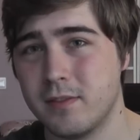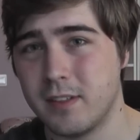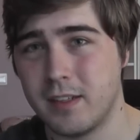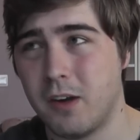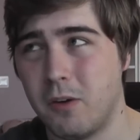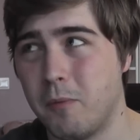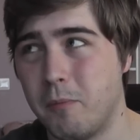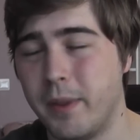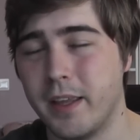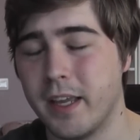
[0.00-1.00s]
and how
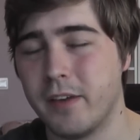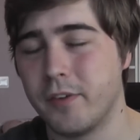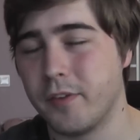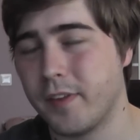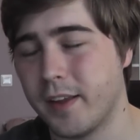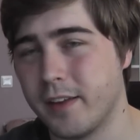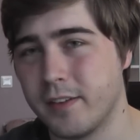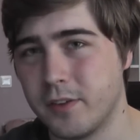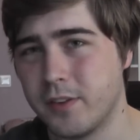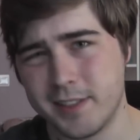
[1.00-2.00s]
big
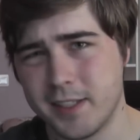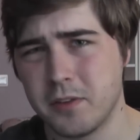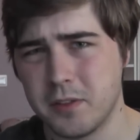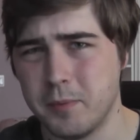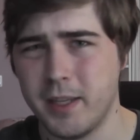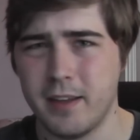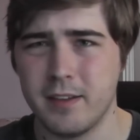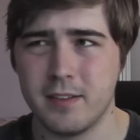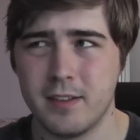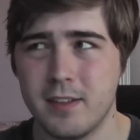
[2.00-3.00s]
everything turns out to
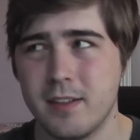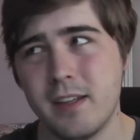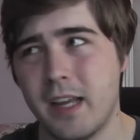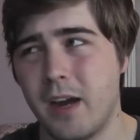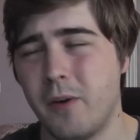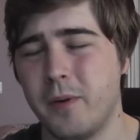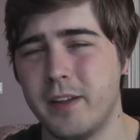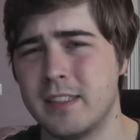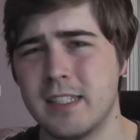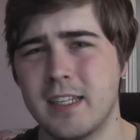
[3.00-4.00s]
be, how
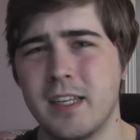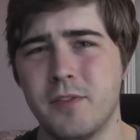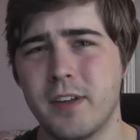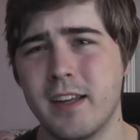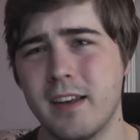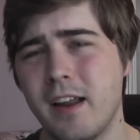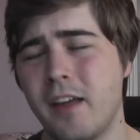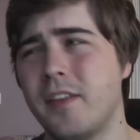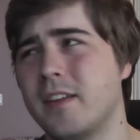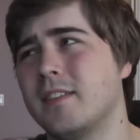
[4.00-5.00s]
insignificant
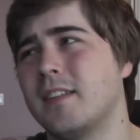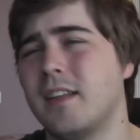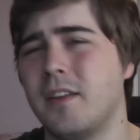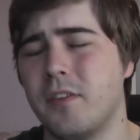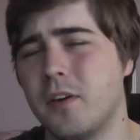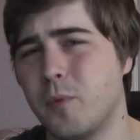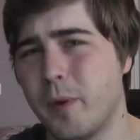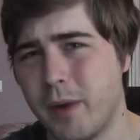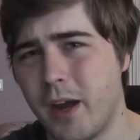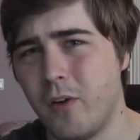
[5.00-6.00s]
others that he thought
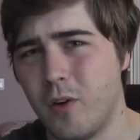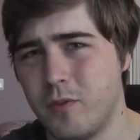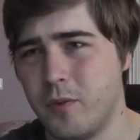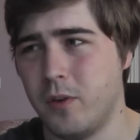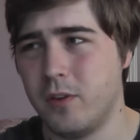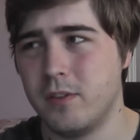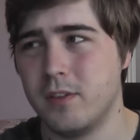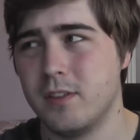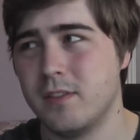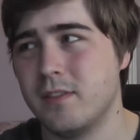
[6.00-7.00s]
were powerful
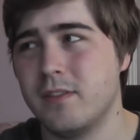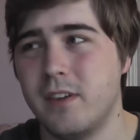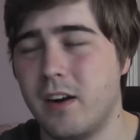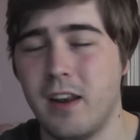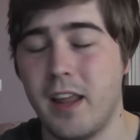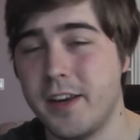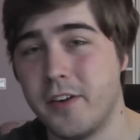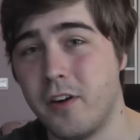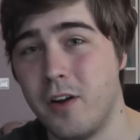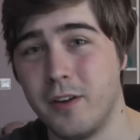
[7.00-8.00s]
are
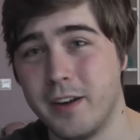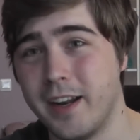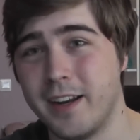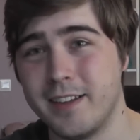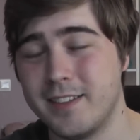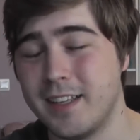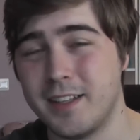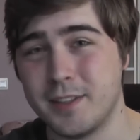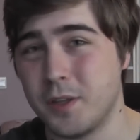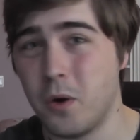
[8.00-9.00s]
later on, and that
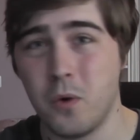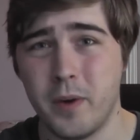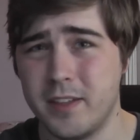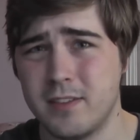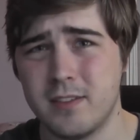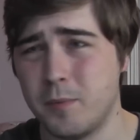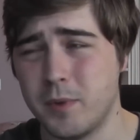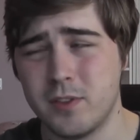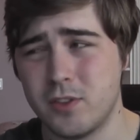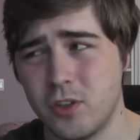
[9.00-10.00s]
there's always
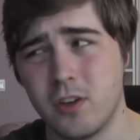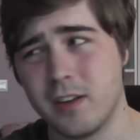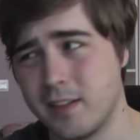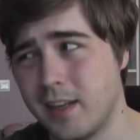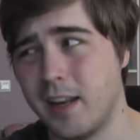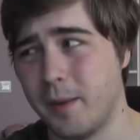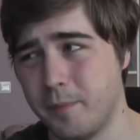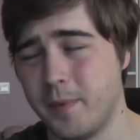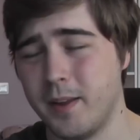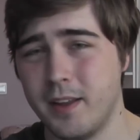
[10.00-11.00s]
someone stronger than him.